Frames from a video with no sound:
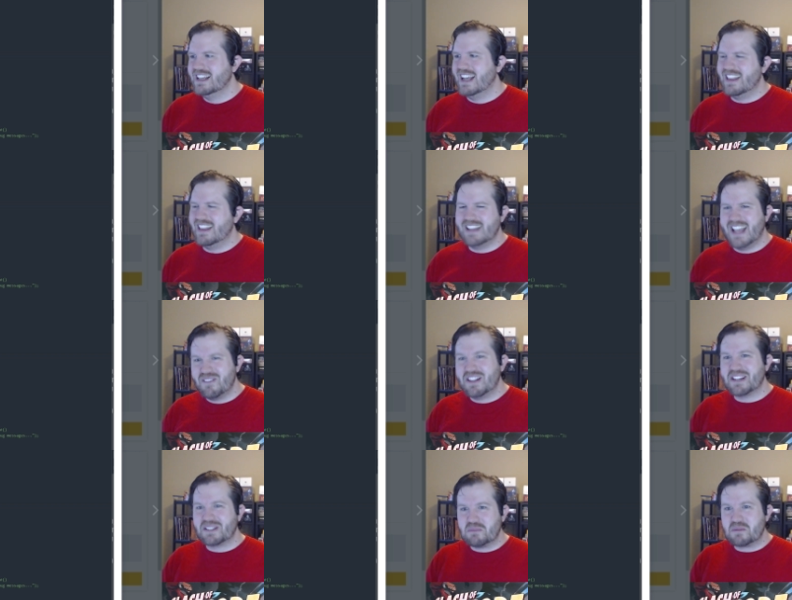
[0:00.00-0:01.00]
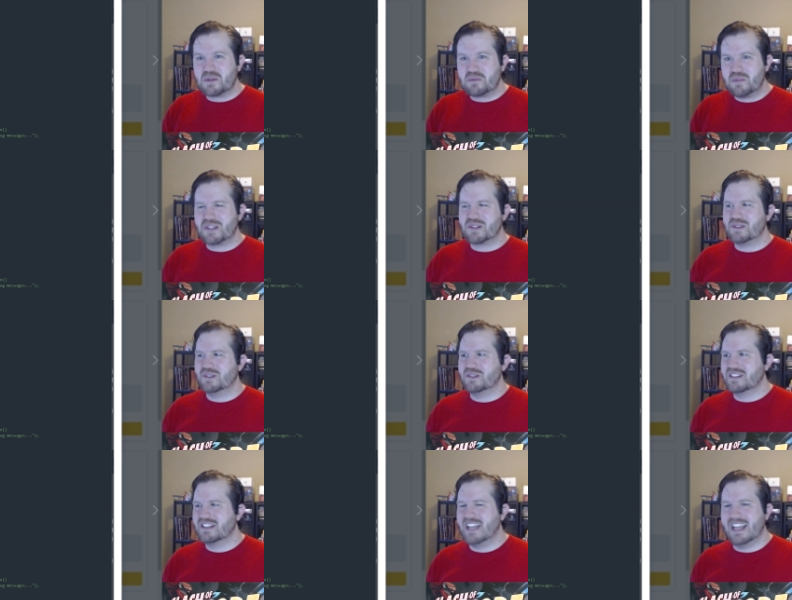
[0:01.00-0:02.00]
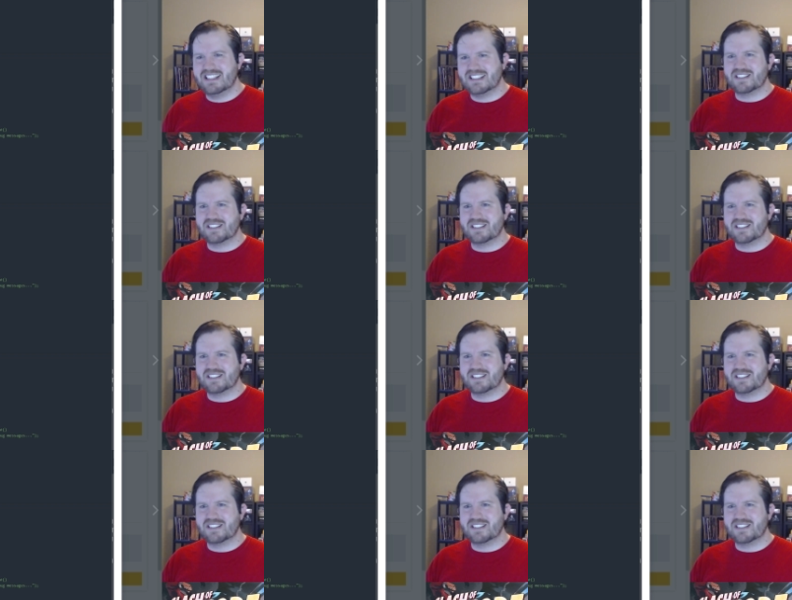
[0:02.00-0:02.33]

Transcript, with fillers: and then they have like some special cases.